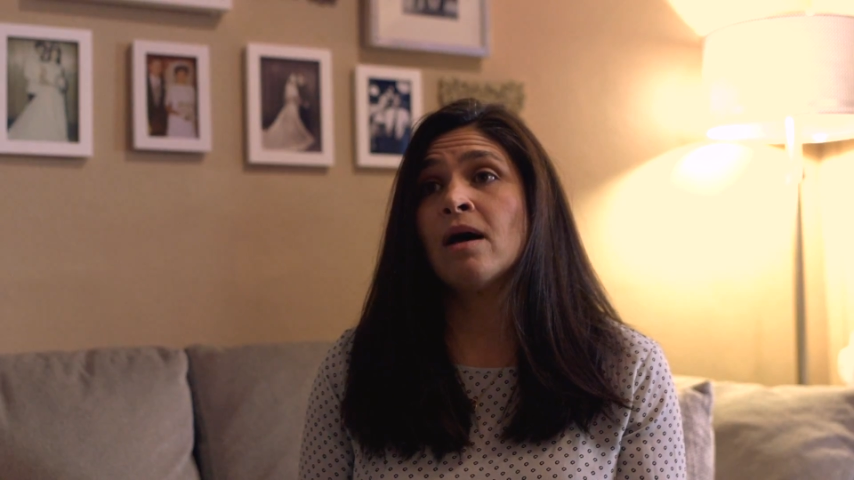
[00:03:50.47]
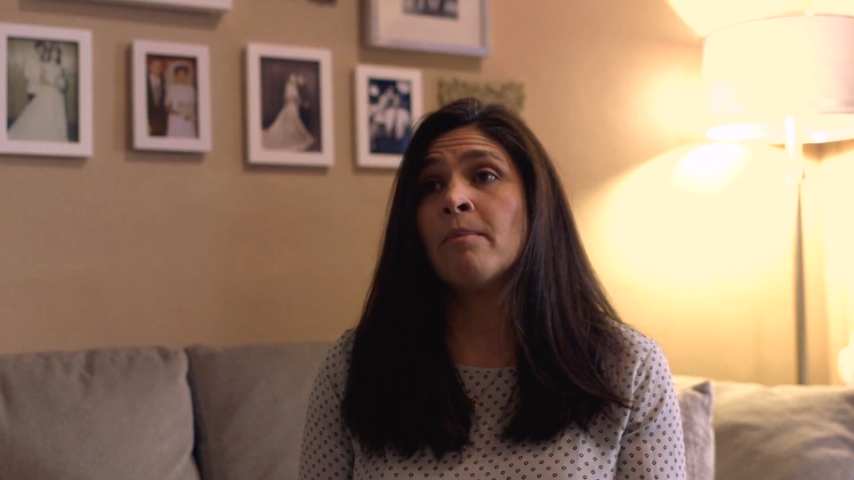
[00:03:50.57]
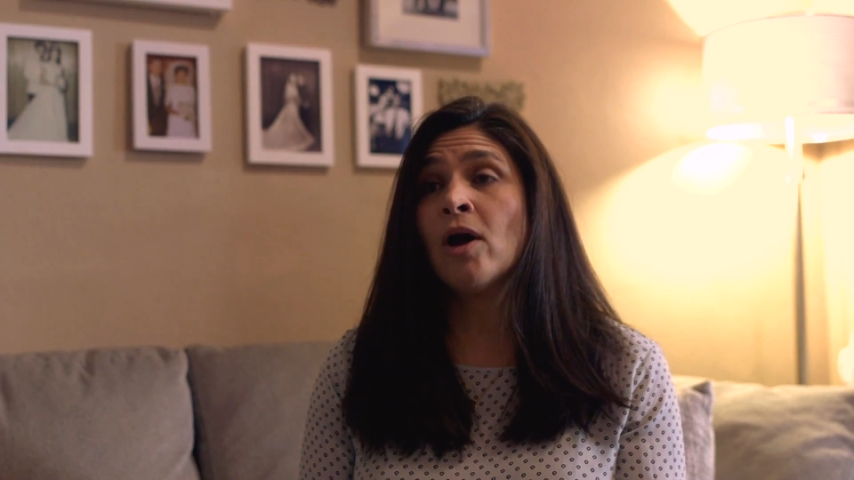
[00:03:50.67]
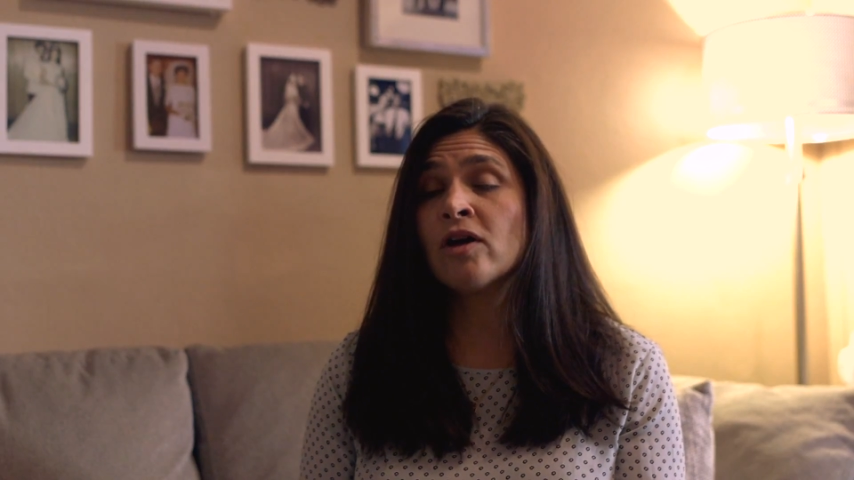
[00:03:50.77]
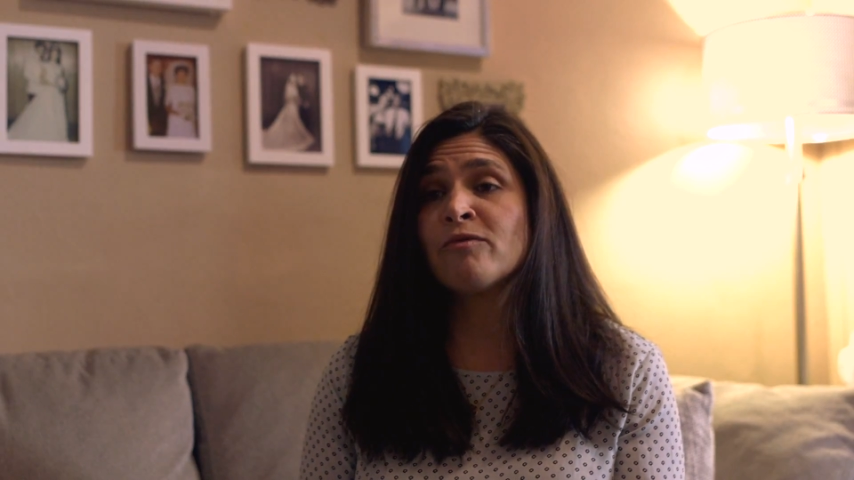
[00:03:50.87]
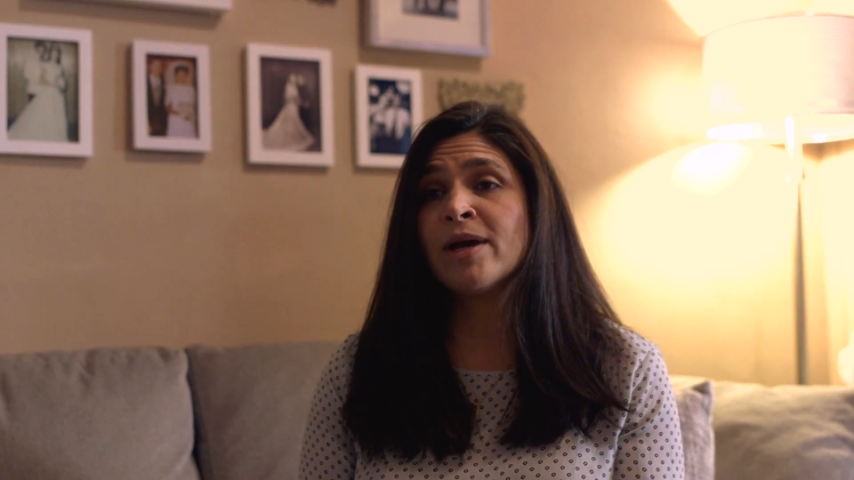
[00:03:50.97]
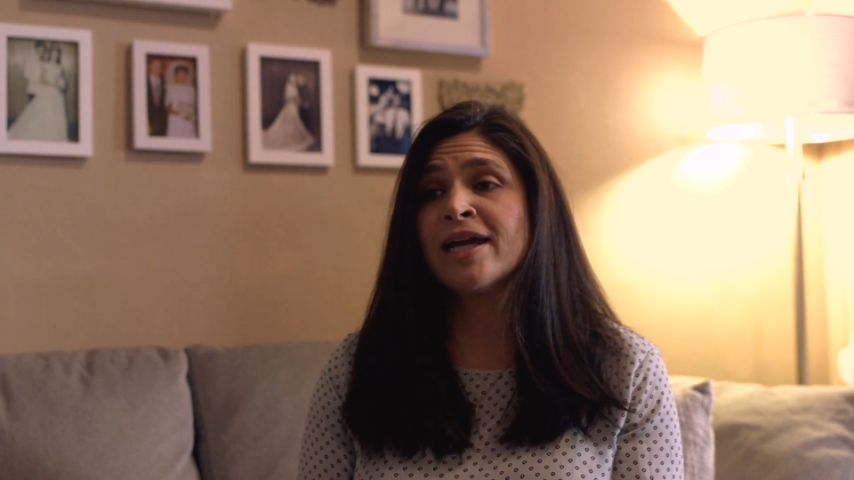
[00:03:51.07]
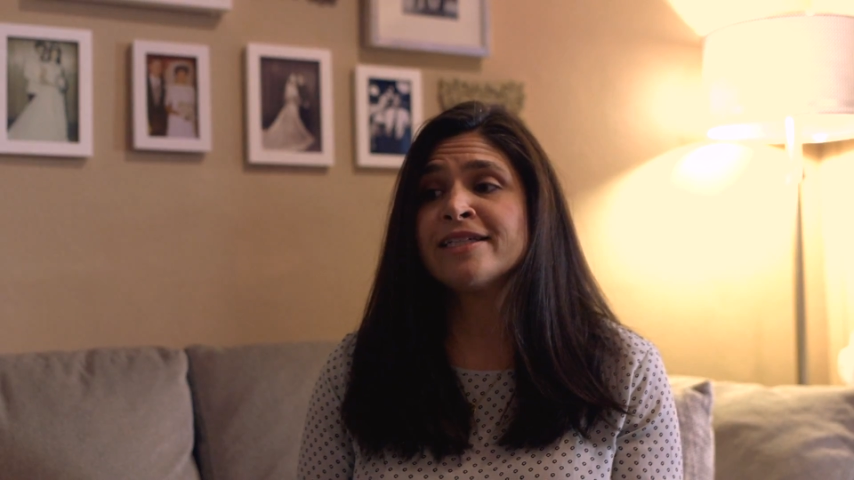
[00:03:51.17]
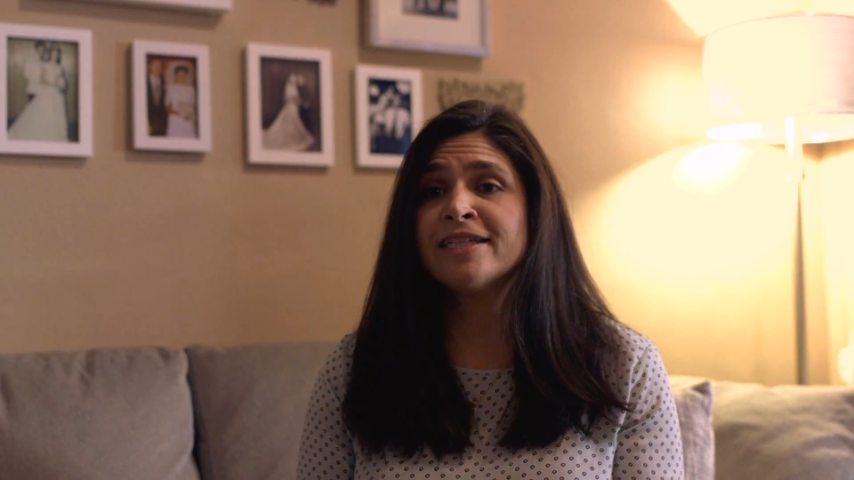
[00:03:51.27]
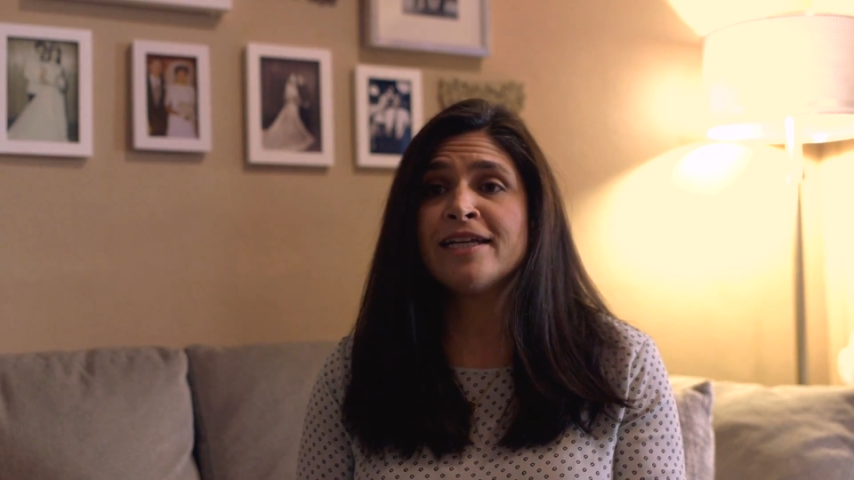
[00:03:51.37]
a part of my
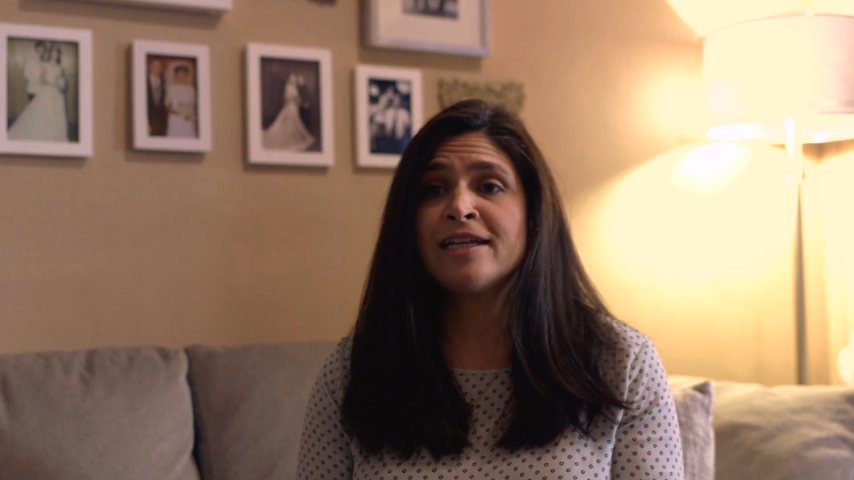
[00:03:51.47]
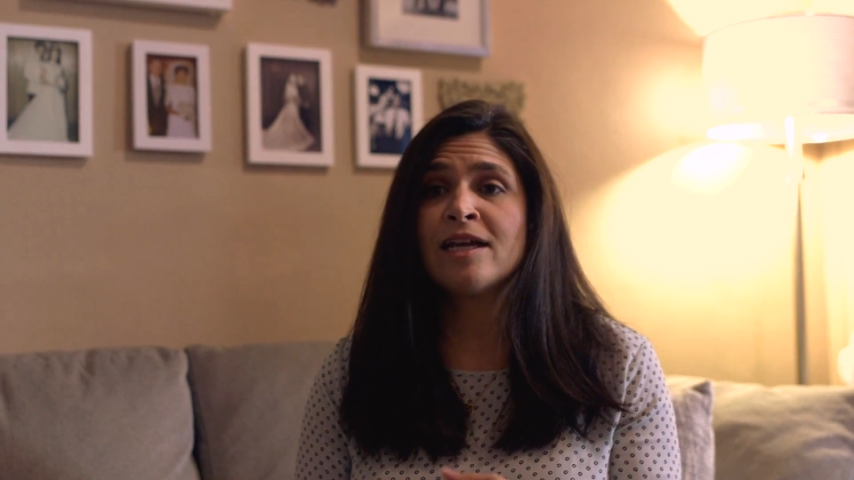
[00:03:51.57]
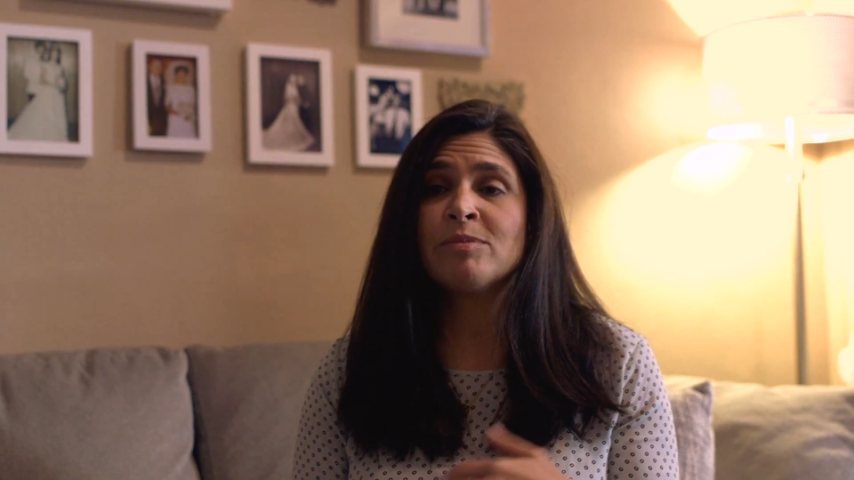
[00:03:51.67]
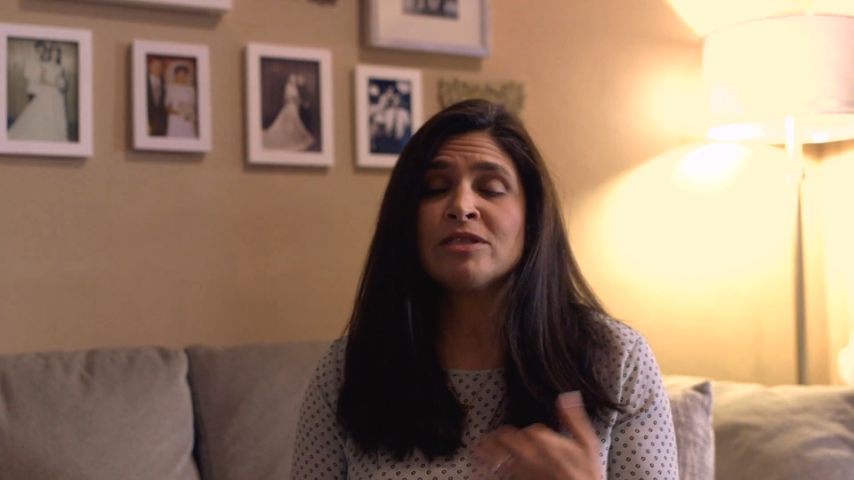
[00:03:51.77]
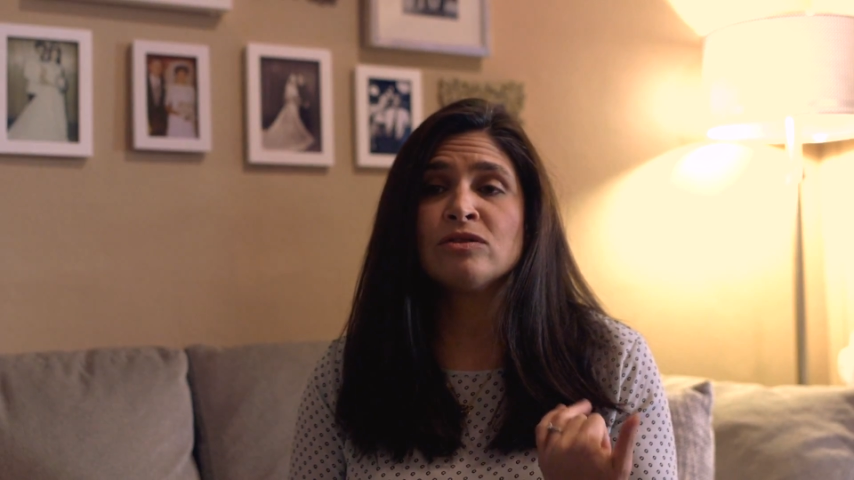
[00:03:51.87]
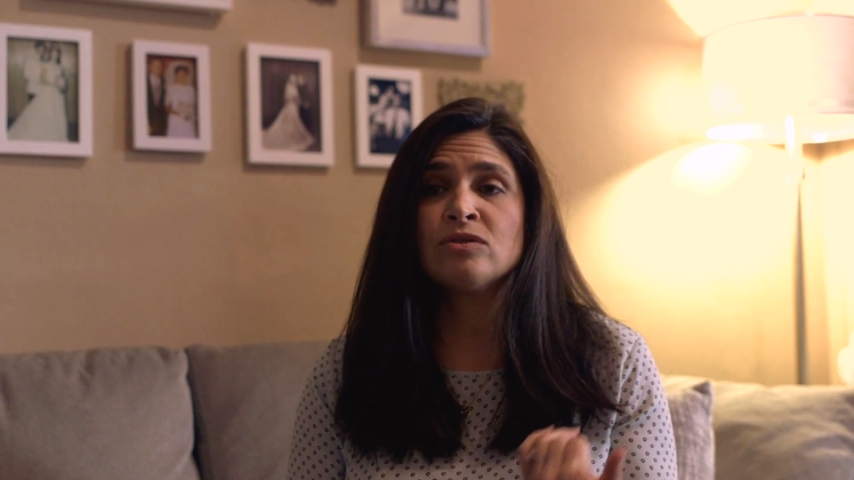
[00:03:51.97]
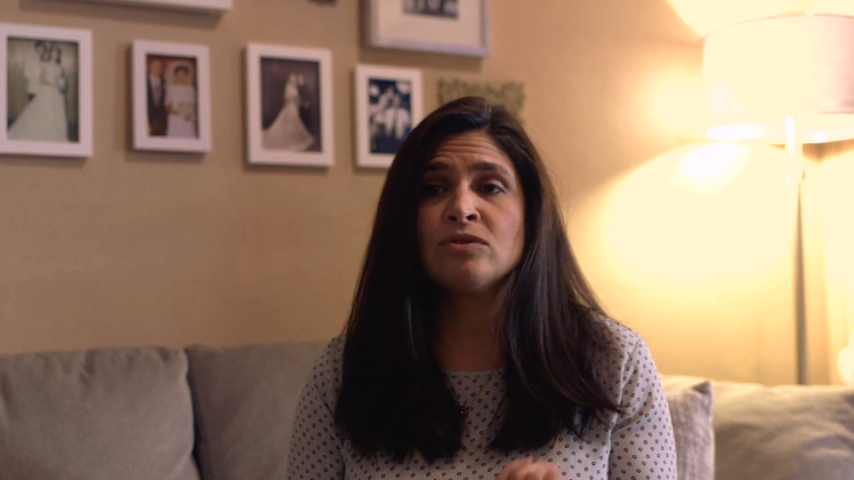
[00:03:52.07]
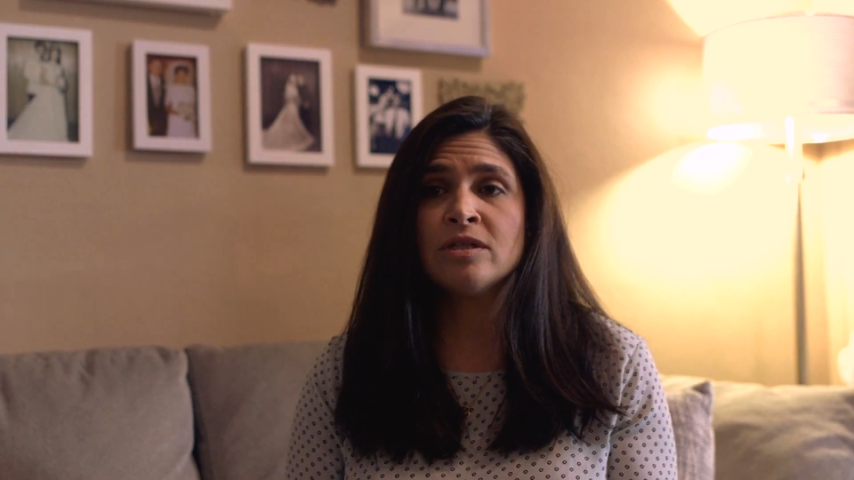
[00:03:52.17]
identity up until 2